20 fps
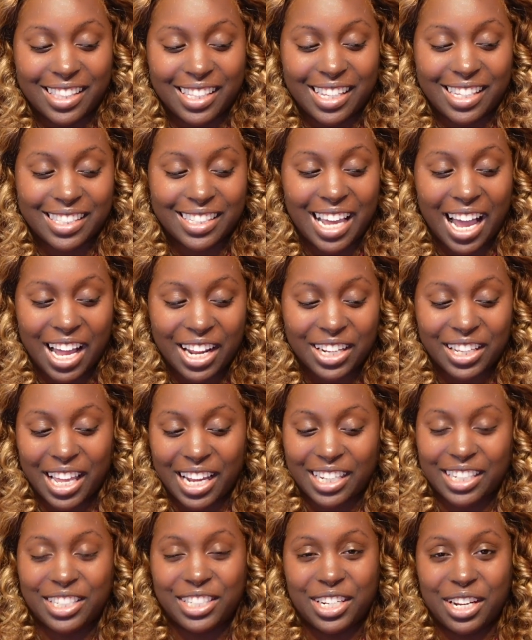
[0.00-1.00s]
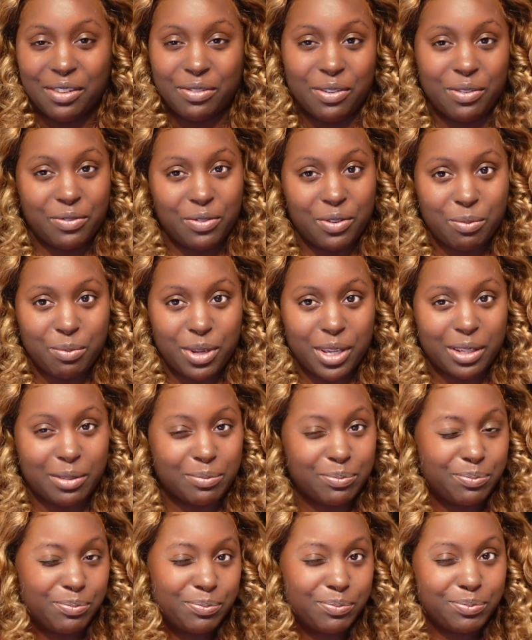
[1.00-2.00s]
It's kind of like different for me.
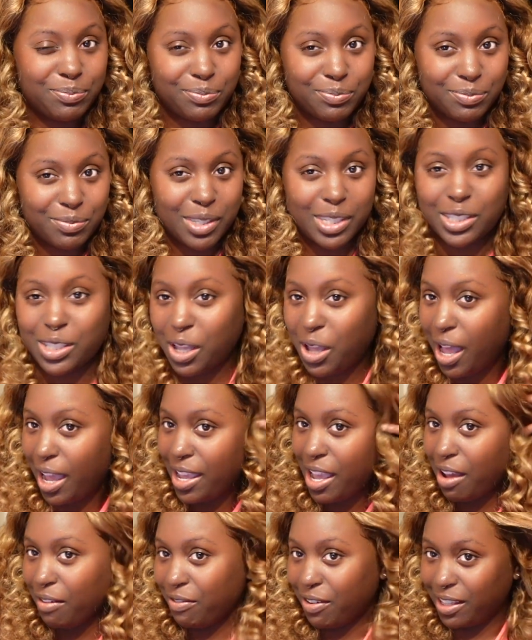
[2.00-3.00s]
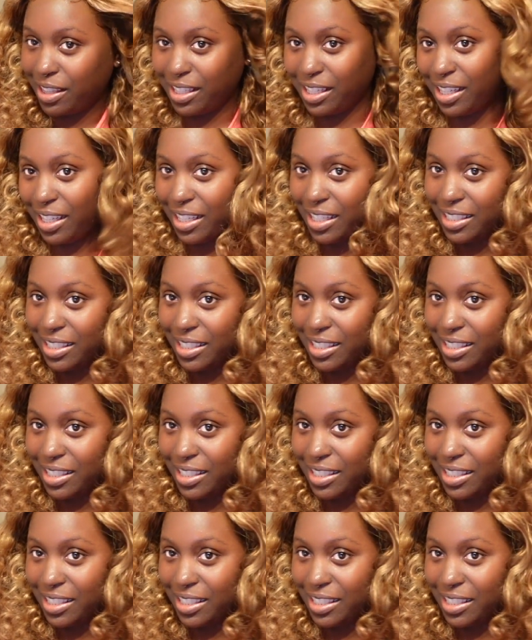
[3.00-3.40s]
So how y'all feeling it?